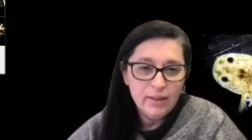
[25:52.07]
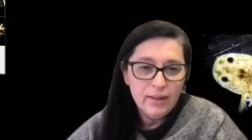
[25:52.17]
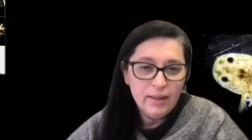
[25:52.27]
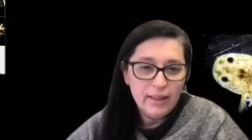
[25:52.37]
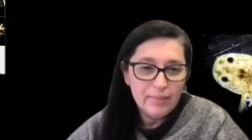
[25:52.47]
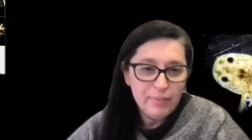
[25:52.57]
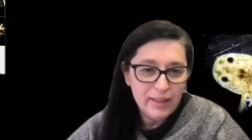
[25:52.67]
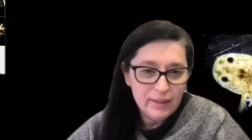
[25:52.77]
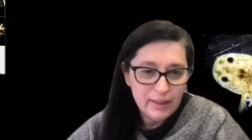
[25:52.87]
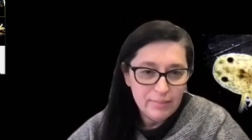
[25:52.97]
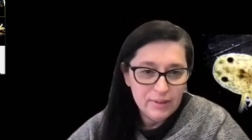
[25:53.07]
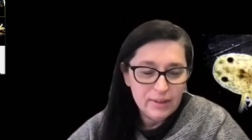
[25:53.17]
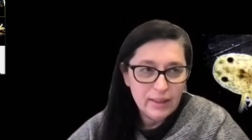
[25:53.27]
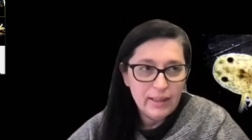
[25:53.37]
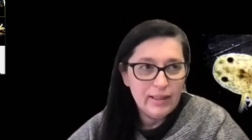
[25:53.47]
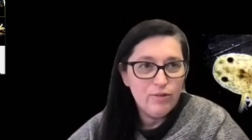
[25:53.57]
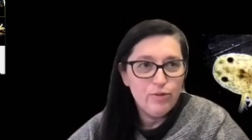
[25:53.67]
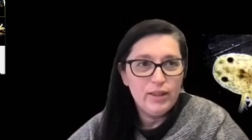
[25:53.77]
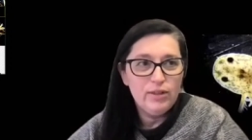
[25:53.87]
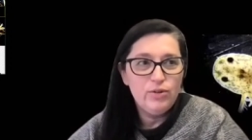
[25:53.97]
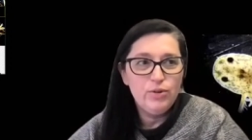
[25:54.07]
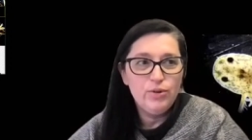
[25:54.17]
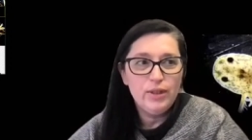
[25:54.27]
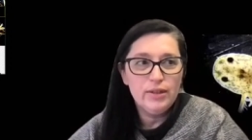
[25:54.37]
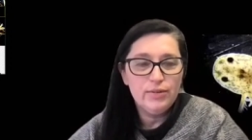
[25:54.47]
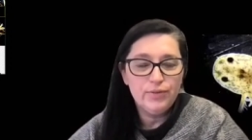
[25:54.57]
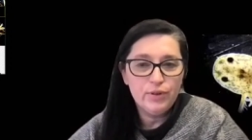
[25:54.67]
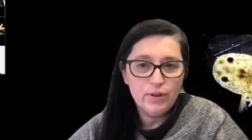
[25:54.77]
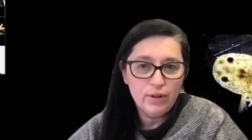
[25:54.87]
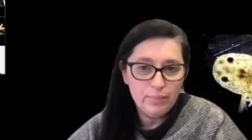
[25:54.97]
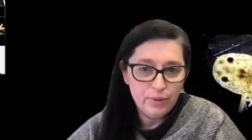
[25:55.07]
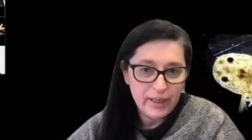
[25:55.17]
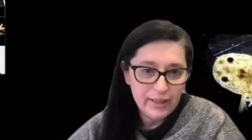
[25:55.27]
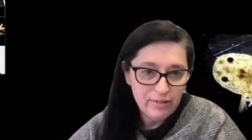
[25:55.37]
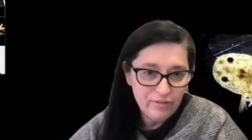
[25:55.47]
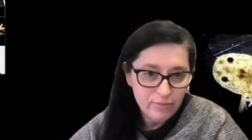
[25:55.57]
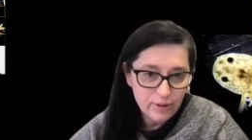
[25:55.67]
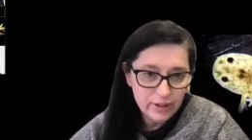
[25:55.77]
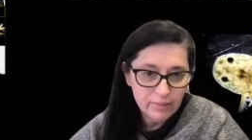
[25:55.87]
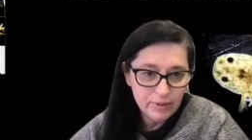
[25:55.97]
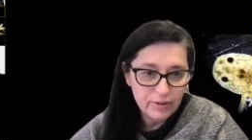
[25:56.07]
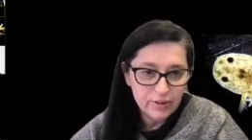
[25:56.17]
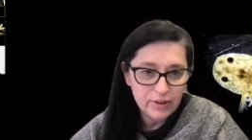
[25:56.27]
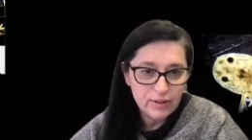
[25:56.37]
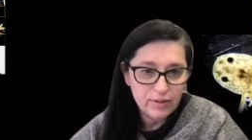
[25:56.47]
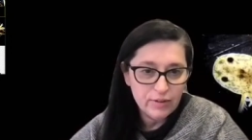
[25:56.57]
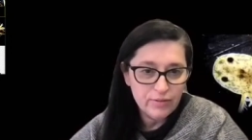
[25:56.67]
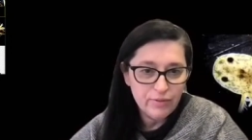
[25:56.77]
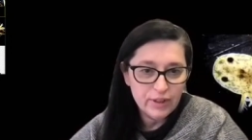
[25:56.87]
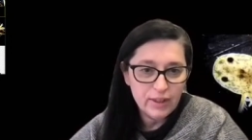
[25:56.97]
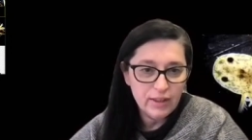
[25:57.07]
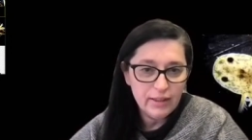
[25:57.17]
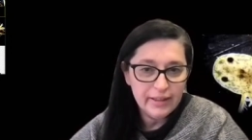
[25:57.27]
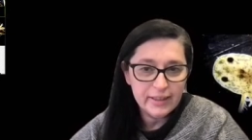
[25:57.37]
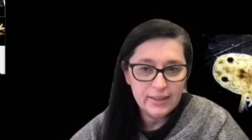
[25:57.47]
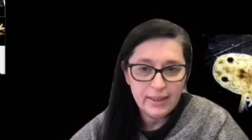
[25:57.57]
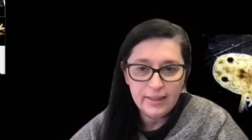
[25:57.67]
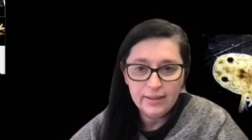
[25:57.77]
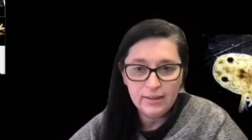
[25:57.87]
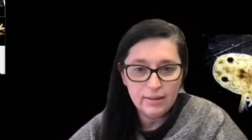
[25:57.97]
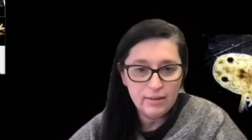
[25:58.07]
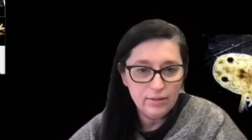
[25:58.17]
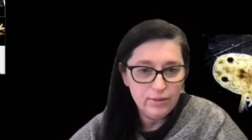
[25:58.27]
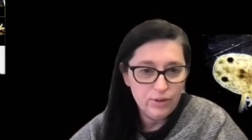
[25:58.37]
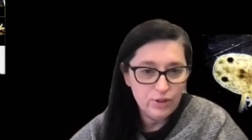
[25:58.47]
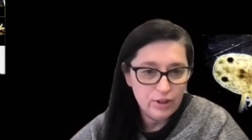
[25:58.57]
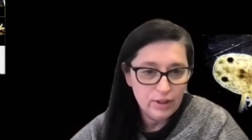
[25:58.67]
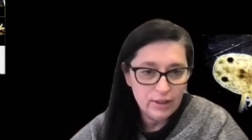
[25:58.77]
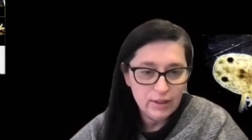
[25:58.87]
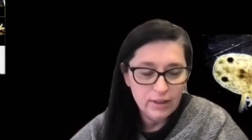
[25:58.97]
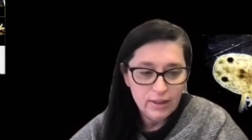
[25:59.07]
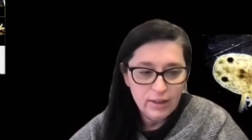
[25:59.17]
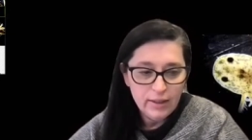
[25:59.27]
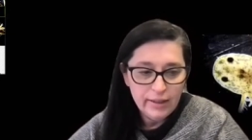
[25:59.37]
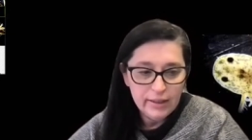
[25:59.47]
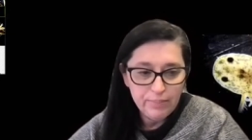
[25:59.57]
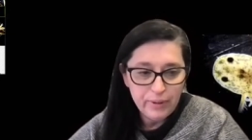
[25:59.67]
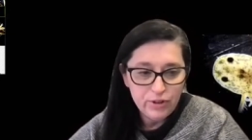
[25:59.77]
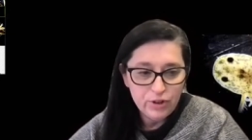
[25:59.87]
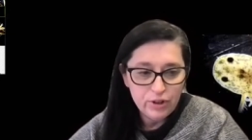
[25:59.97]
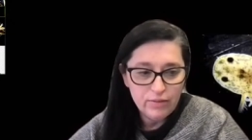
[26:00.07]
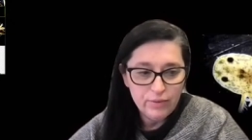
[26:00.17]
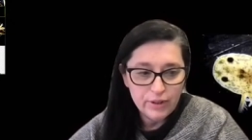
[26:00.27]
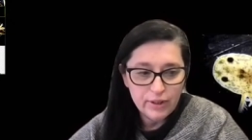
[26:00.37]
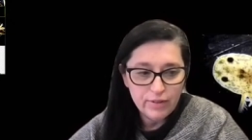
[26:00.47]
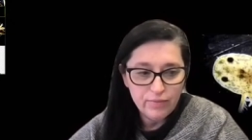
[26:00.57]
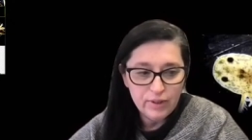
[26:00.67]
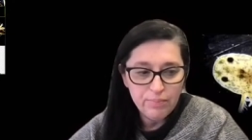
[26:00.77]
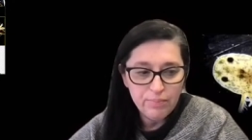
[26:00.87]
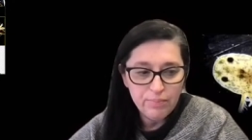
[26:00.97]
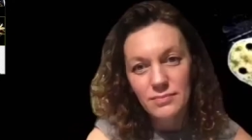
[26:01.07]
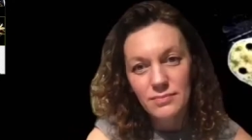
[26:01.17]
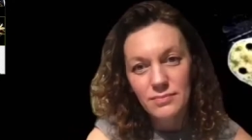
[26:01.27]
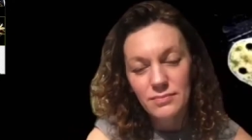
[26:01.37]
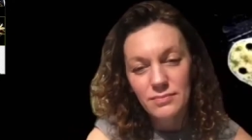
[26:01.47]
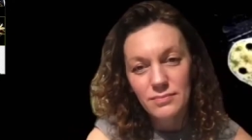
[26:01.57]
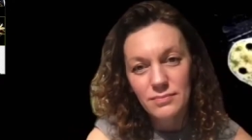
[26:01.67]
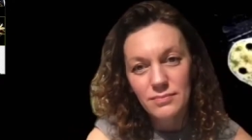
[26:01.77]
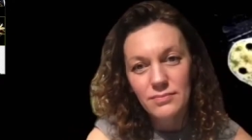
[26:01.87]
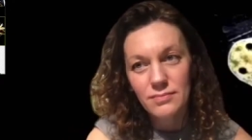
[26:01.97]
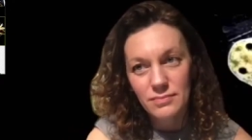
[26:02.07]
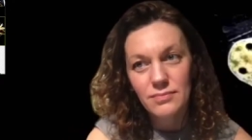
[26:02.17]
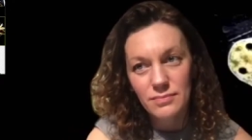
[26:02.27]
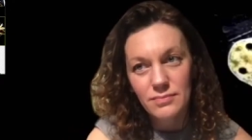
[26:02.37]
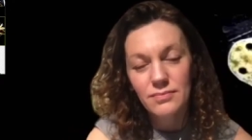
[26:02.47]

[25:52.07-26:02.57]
Like many times I anyway do lots of collaborative works because, working in art, science, technology, especially working with bigger topics or more complex